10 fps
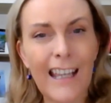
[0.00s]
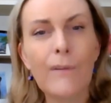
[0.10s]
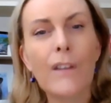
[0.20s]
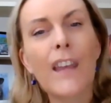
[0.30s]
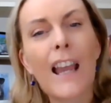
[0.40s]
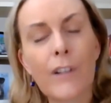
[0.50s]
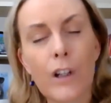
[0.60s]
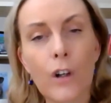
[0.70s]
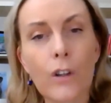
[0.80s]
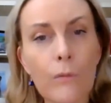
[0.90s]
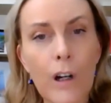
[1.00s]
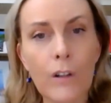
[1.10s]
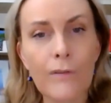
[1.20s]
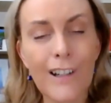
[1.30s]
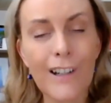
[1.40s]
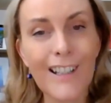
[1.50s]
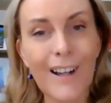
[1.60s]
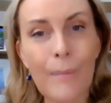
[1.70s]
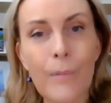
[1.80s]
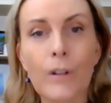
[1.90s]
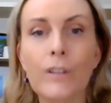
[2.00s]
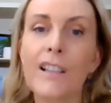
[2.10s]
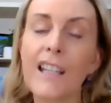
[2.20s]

Even if they haven't got the role, for example,